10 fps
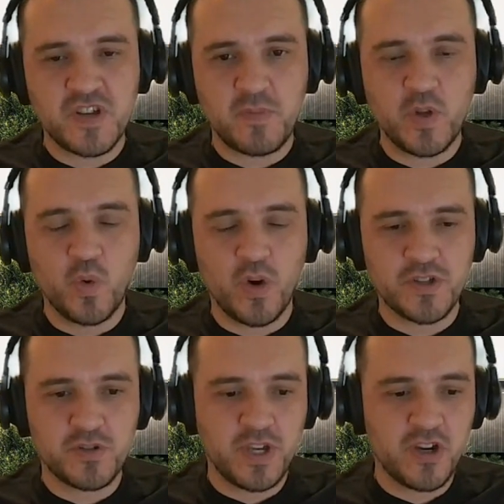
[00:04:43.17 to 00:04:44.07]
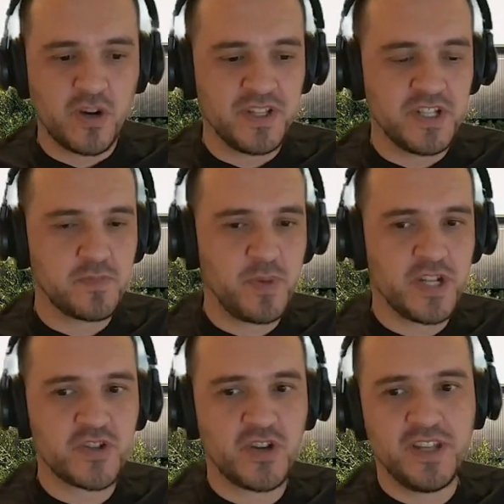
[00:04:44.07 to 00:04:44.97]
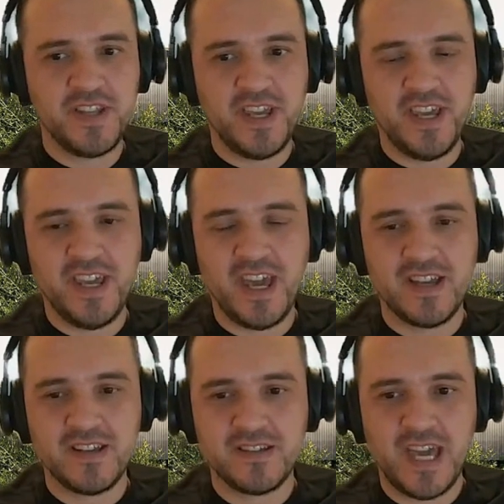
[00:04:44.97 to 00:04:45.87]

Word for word: someone who wants to become a dispatcher and they